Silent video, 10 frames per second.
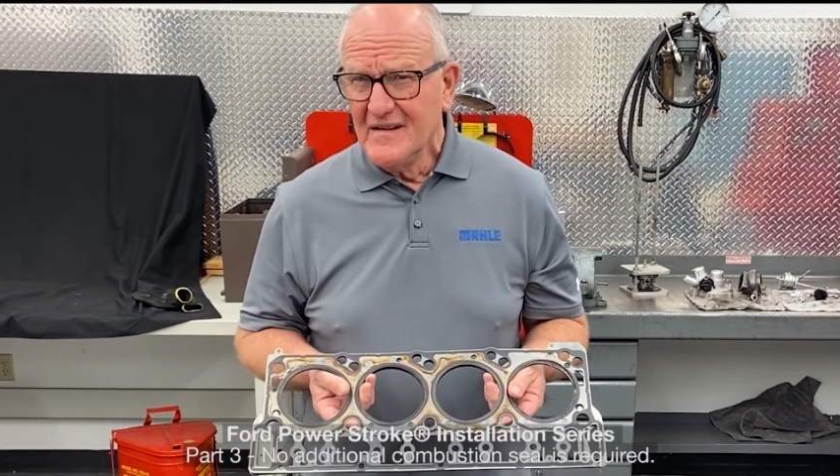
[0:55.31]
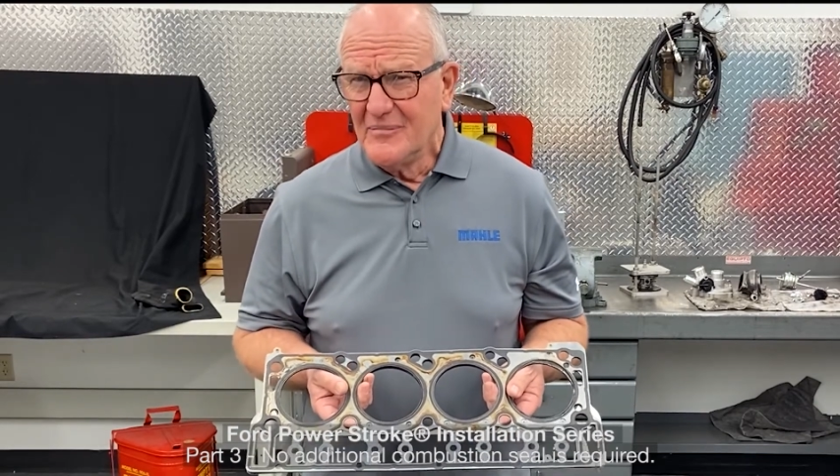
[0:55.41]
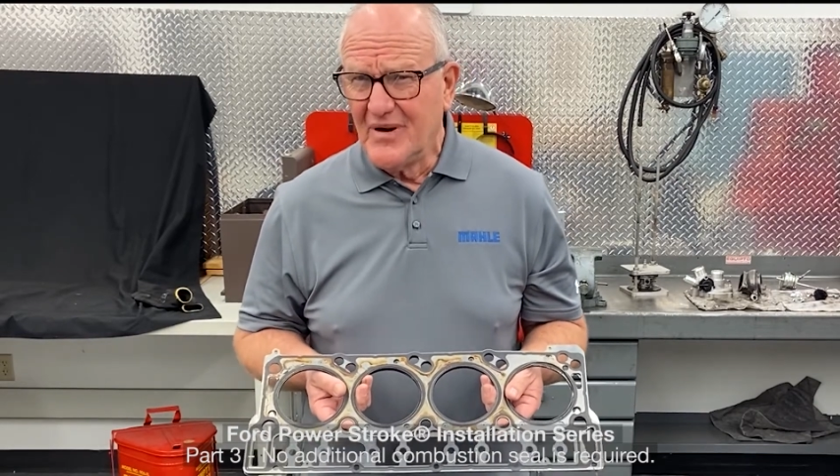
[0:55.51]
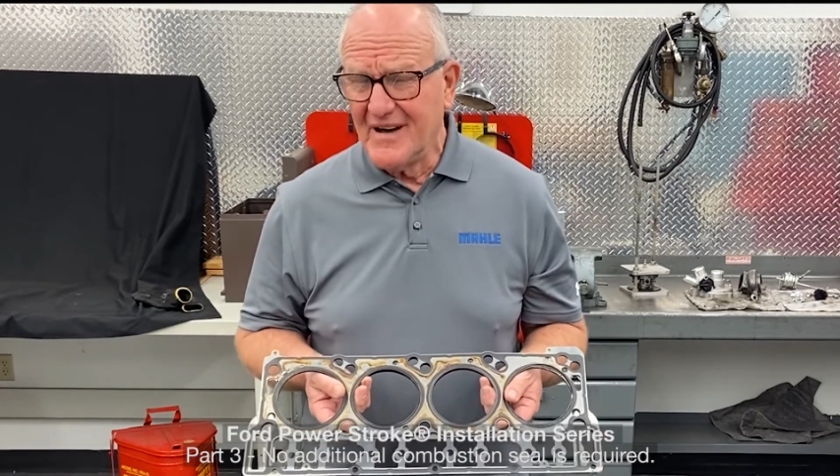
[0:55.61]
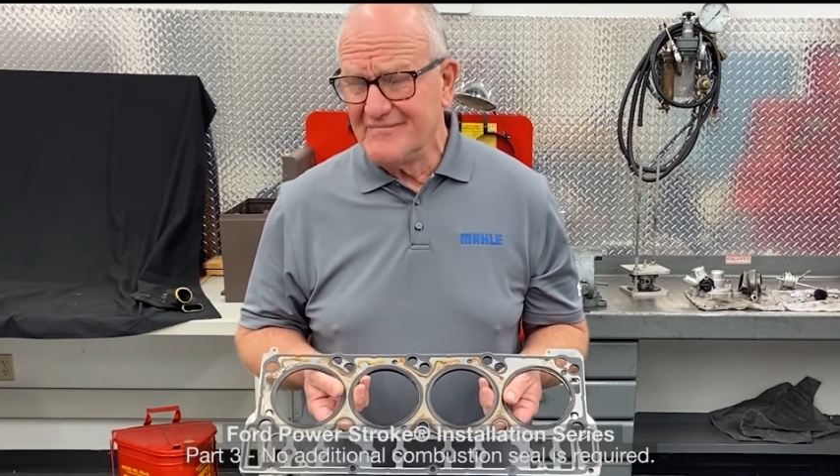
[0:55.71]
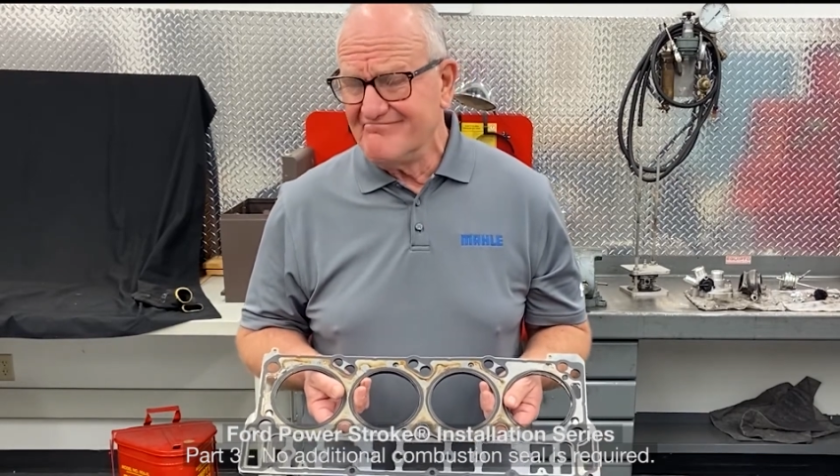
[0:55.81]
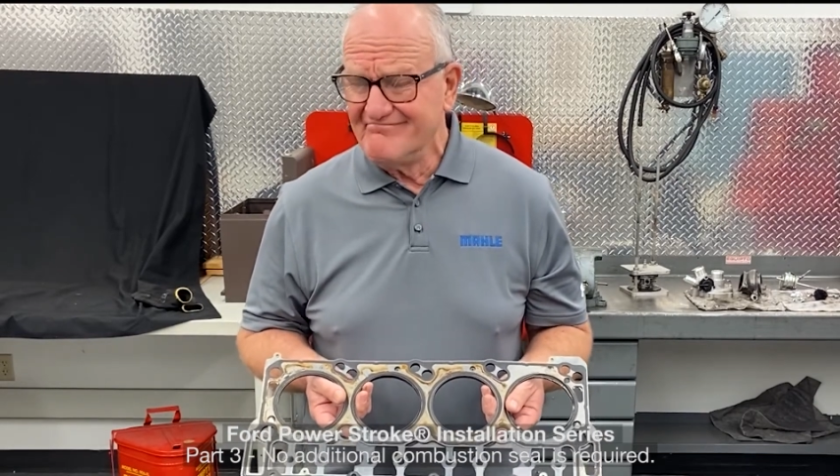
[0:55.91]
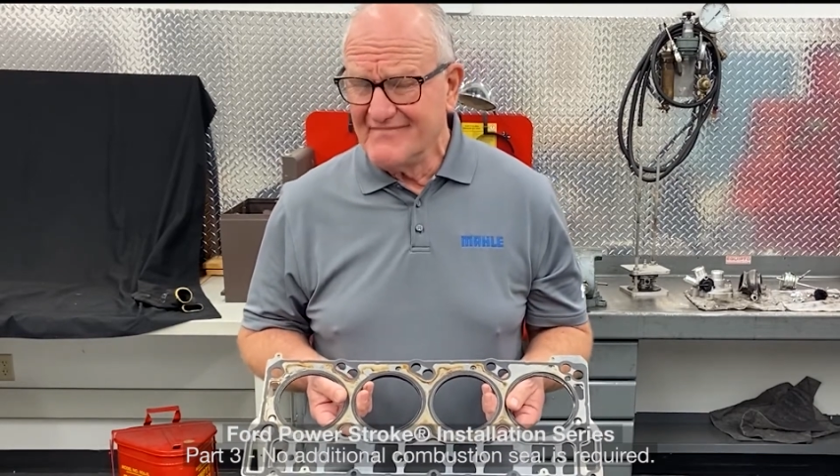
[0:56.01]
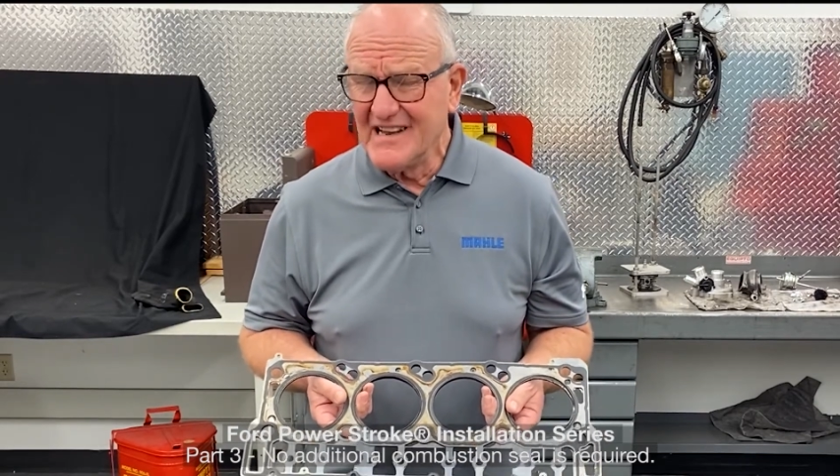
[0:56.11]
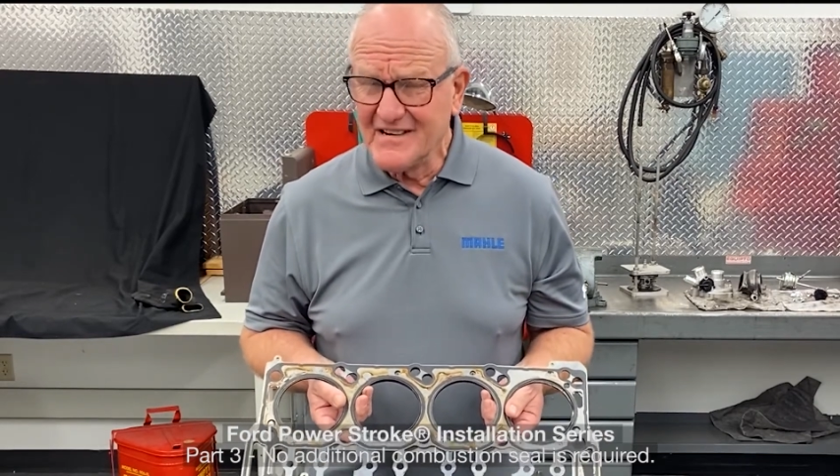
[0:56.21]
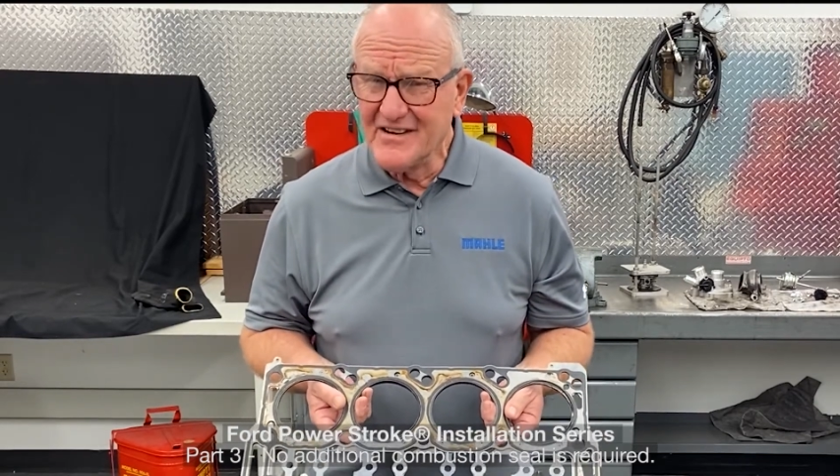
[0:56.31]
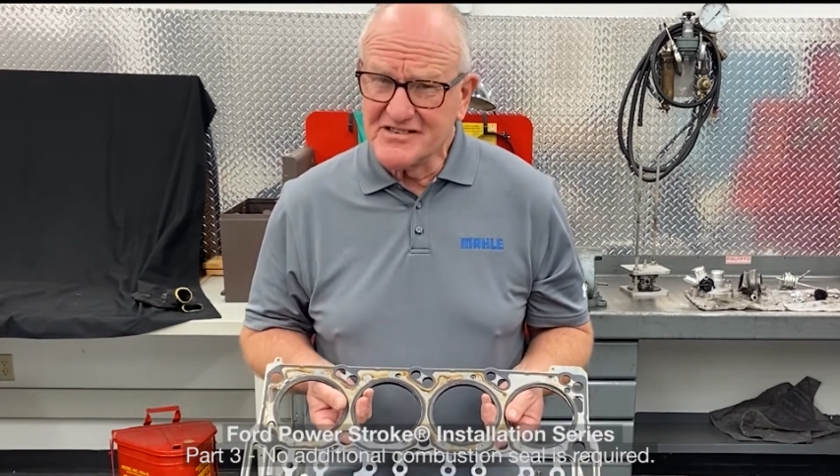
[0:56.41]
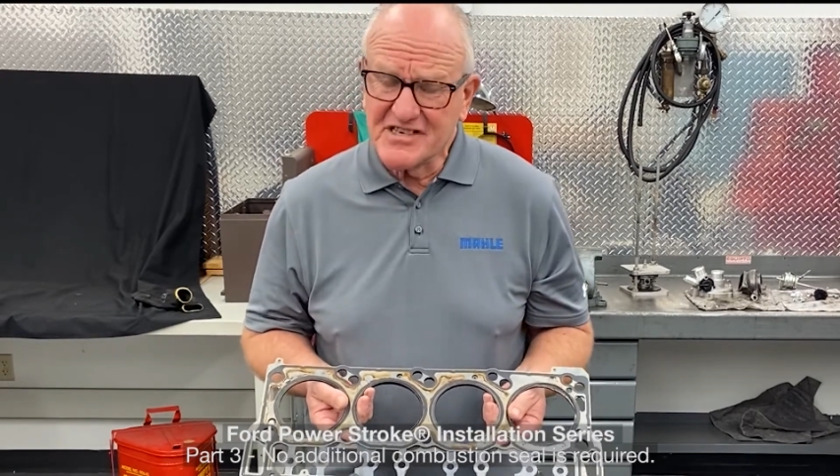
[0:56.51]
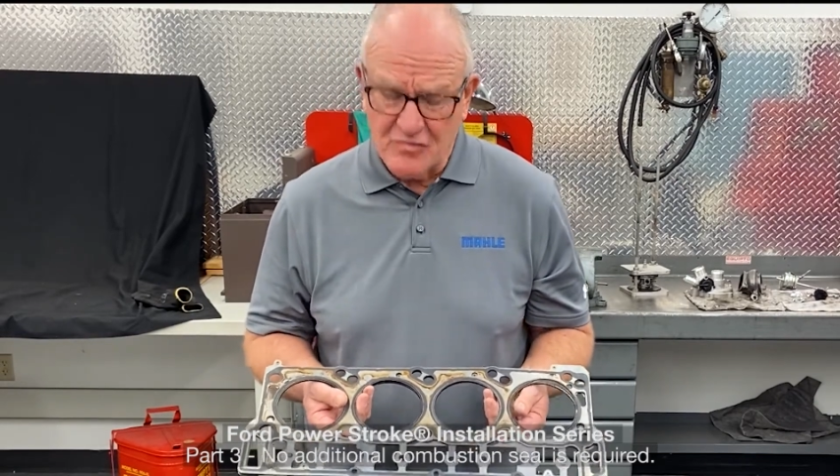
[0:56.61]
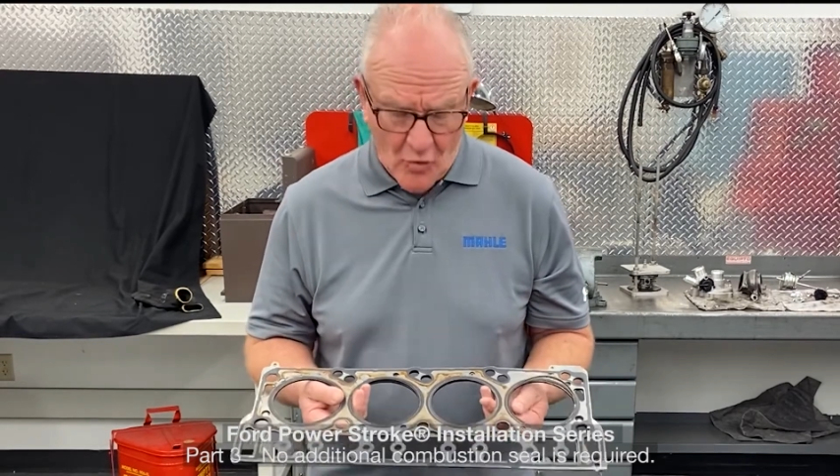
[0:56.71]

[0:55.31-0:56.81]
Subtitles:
but here's just